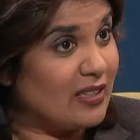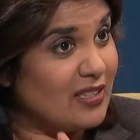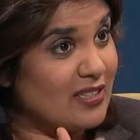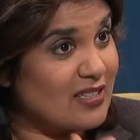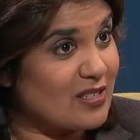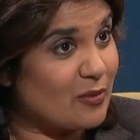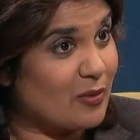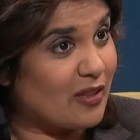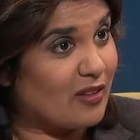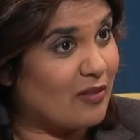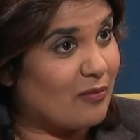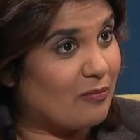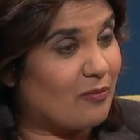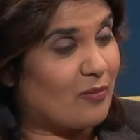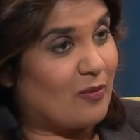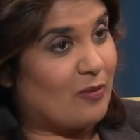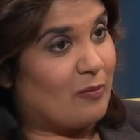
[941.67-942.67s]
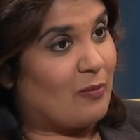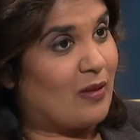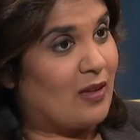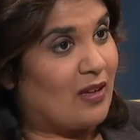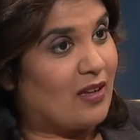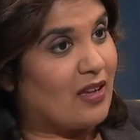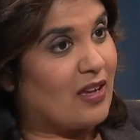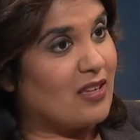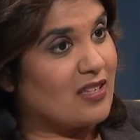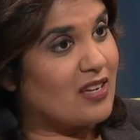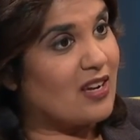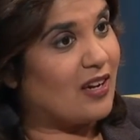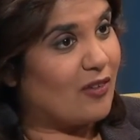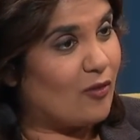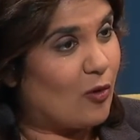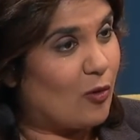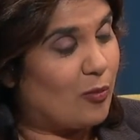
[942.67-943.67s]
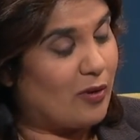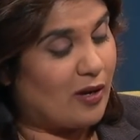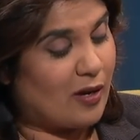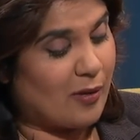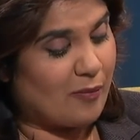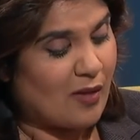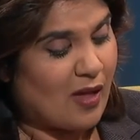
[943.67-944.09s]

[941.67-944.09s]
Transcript: East when the Absolutely. It's kind of opened up.